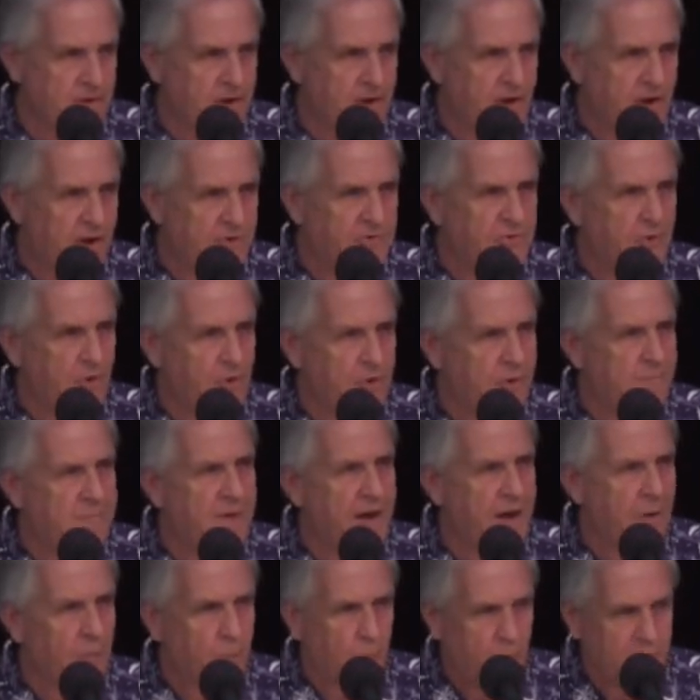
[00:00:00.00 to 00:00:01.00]
It's all
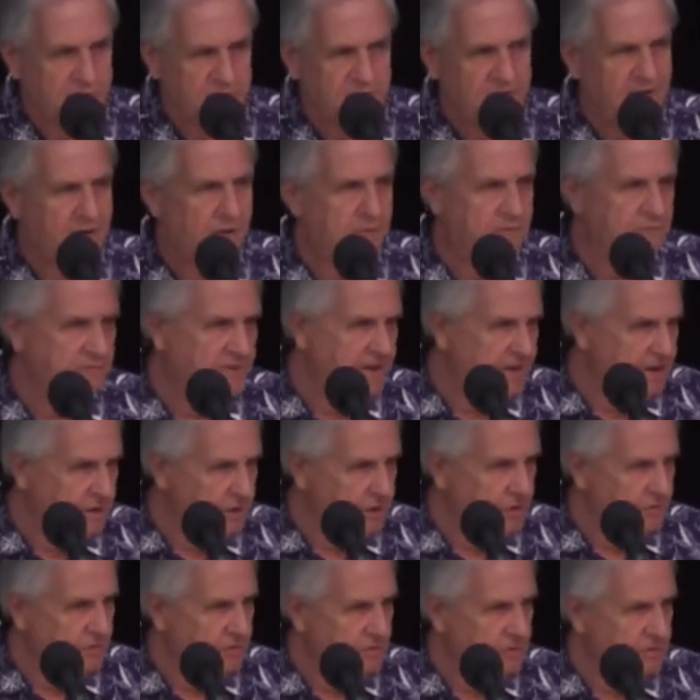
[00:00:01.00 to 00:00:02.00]
about what's in it for
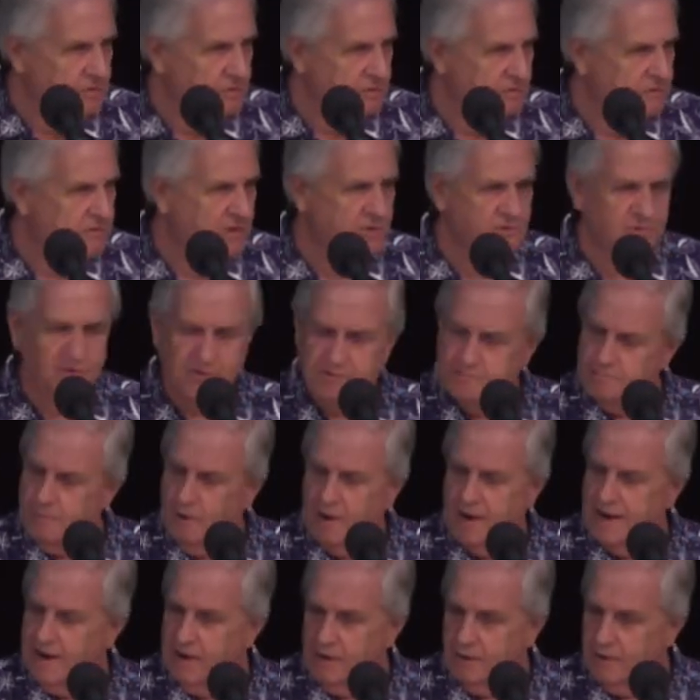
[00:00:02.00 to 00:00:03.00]
you. This is
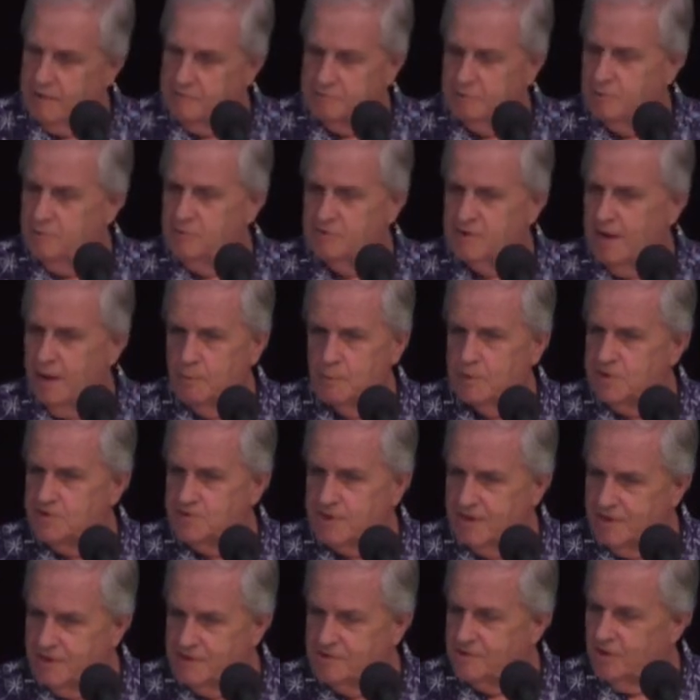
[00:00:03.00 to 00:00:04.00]
my life. Who's, no one's
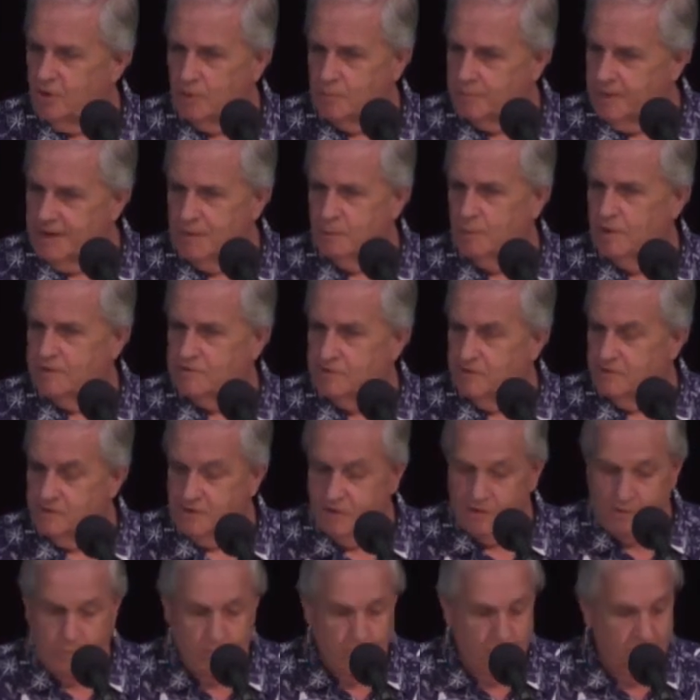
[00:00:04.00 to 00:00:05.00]
going to tell me what to
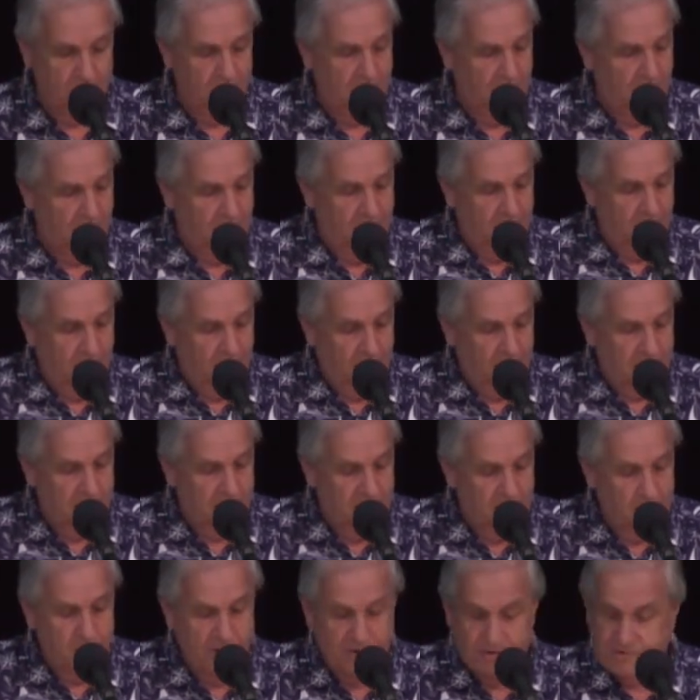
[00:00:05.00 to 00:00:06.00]
do. Well, I'm
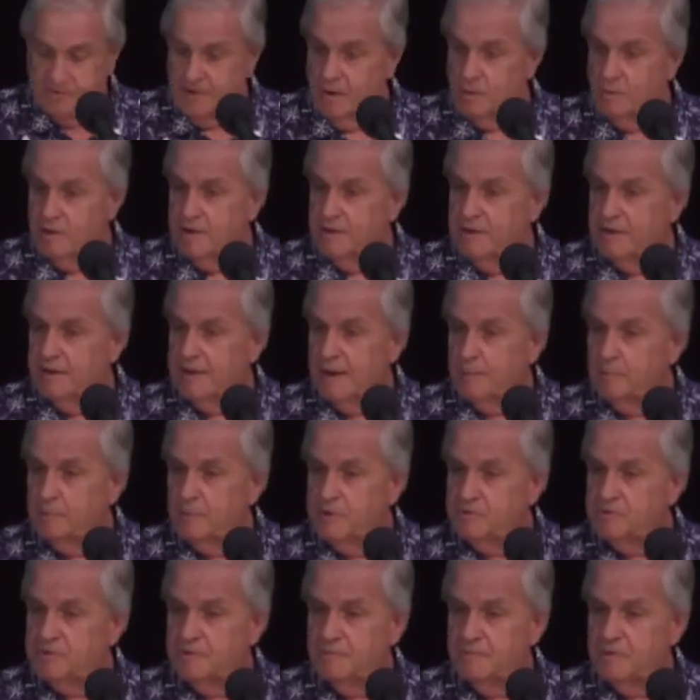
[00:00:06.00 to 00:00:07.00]
very sorry. The
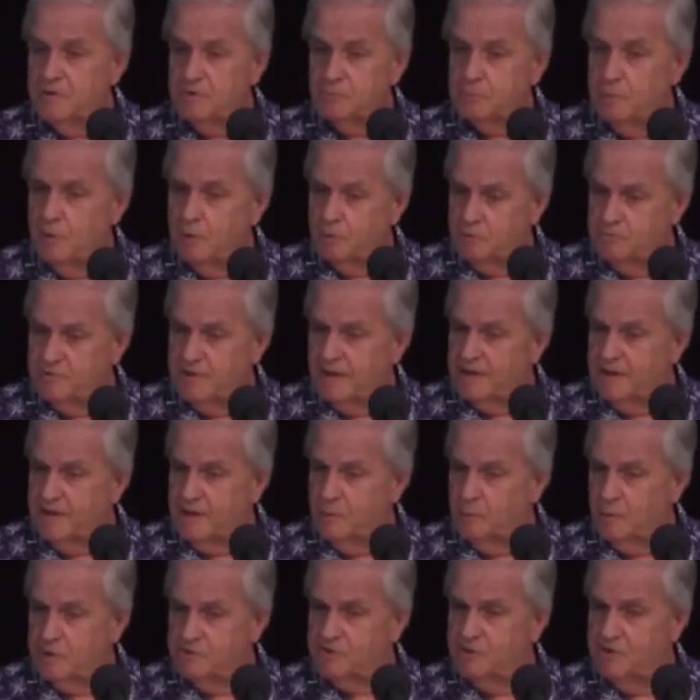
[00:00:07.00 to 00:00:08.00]
governments of this world tell you
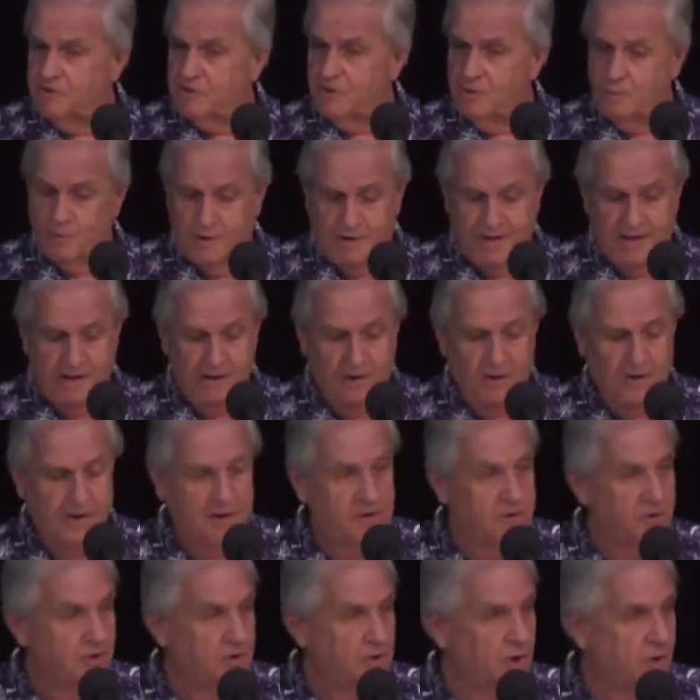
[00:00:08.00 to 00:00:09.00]
what to do, whether you like
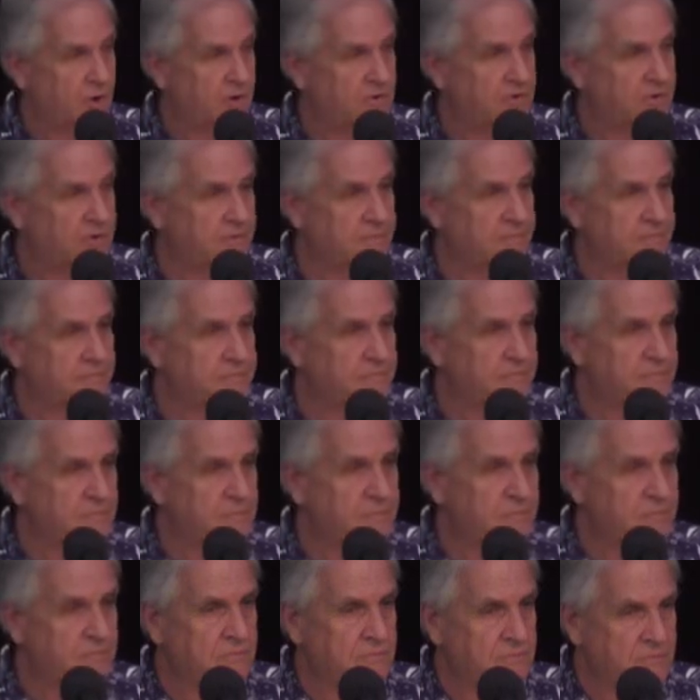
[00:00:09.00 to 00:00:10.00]
it or not.
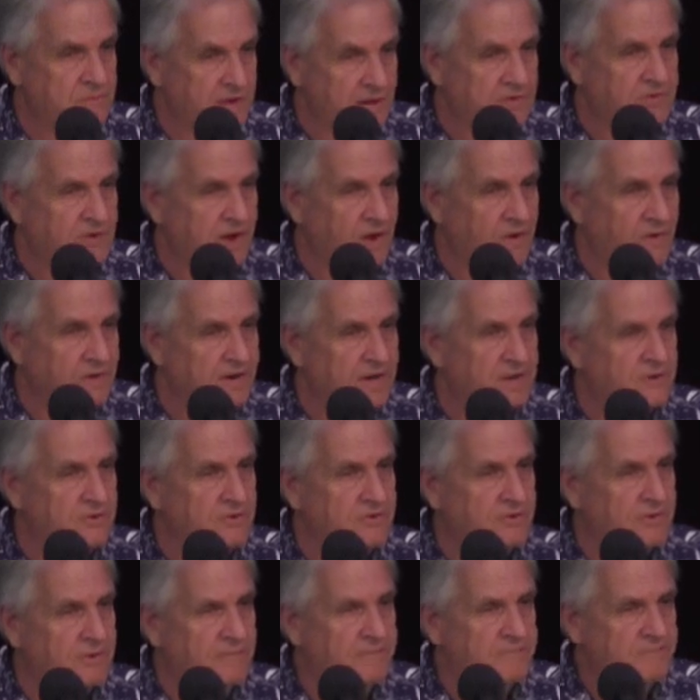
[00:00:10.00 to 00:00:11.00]
That's how it is.